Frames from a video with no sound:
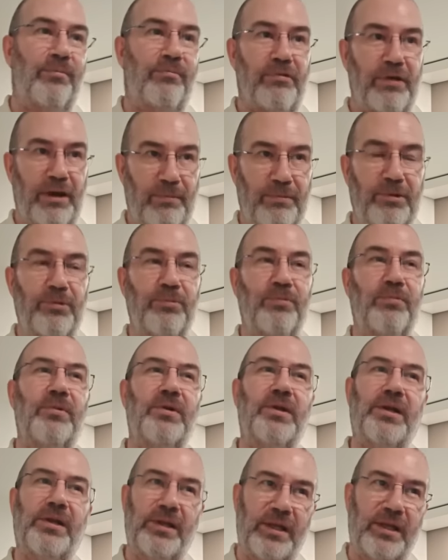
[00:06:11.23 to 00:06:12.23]
Prep them,
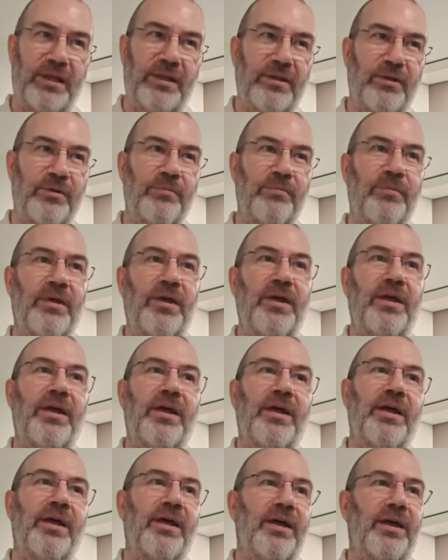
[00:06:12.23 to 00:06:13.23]
clean
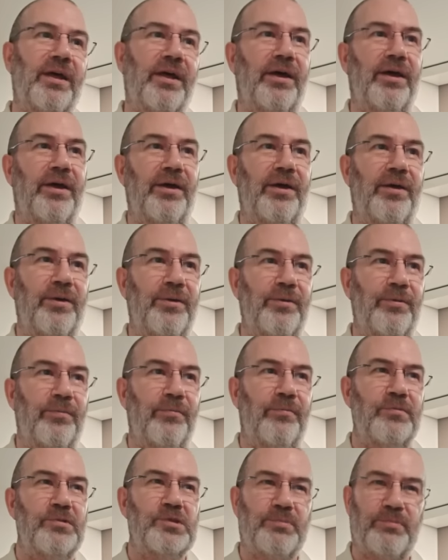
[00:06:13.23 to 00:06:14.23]
them,
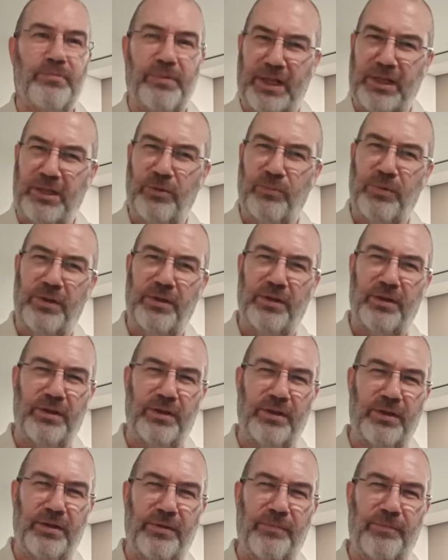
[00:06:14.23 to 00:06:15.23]
sprayed them with
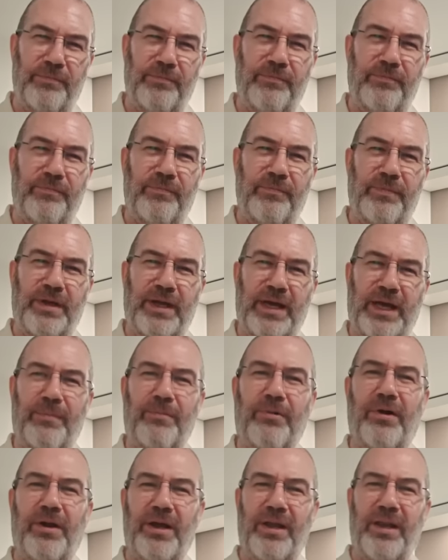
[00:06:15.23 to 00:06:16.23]

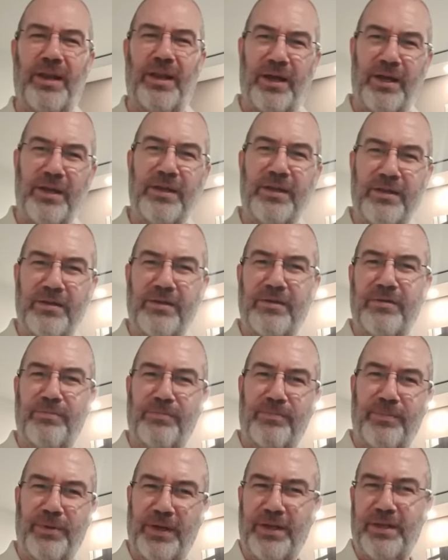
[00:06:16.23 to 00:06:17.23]
Hammerite-like
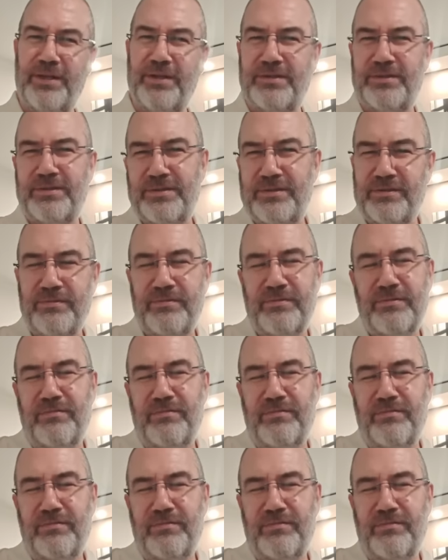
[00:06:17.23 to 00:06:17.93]
paints,